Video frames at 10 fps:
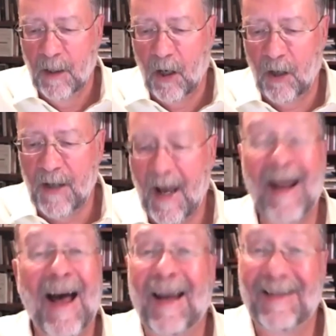not
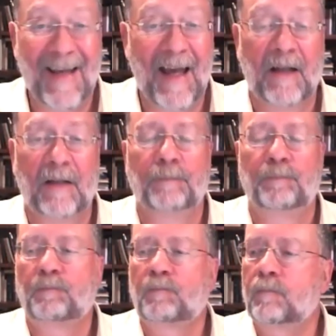high tech,
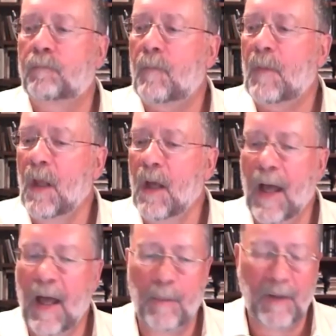
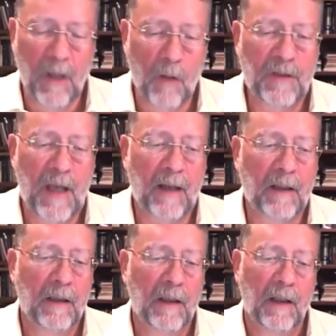but low tech,
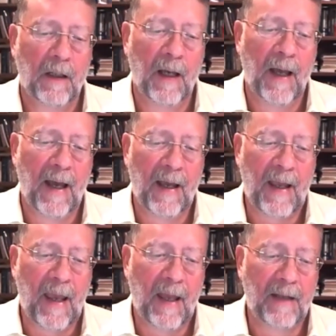
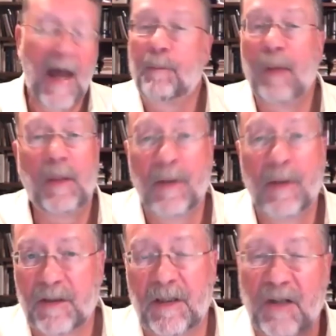and not big
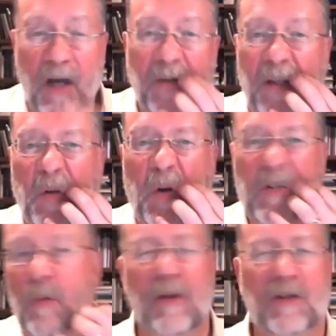businesses. I'll get the
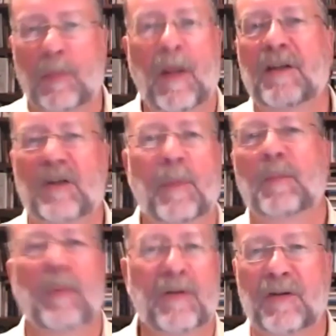question, well, this applies to
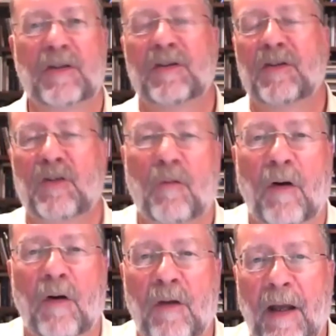big businesses and so
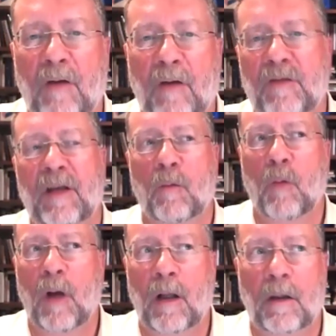forth. And I often say,
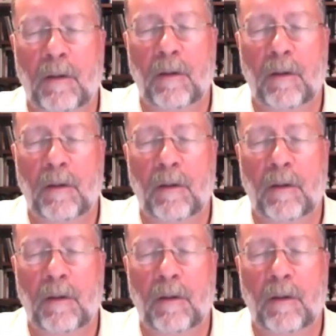well,